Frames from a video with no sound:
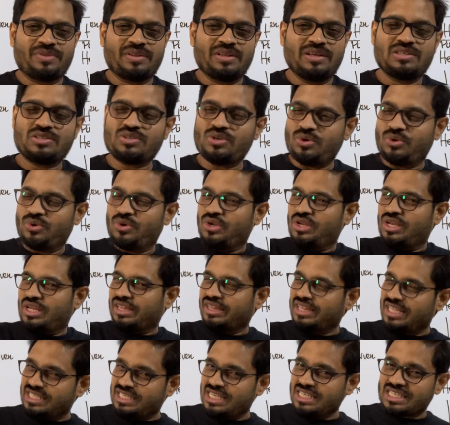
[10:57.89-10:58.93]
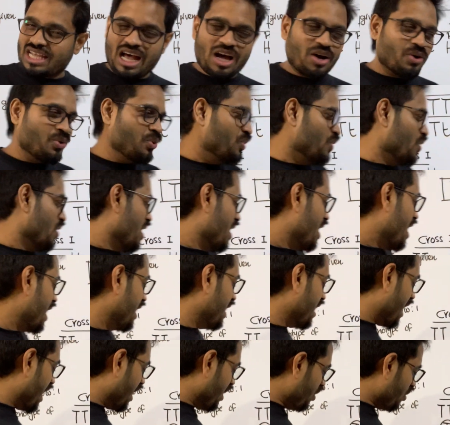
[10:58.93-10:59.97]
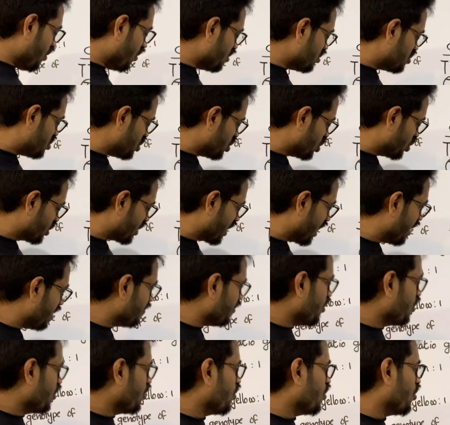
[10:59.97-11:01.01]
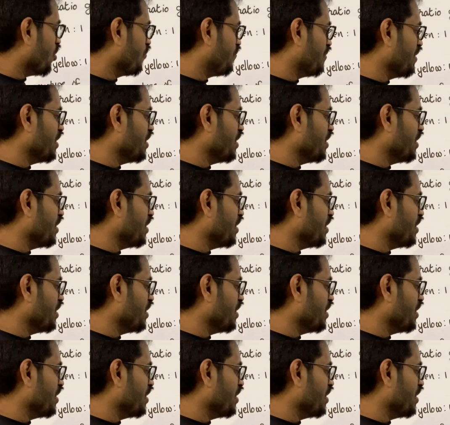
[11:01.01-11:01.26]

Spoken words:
So this is how an unknown genotype of a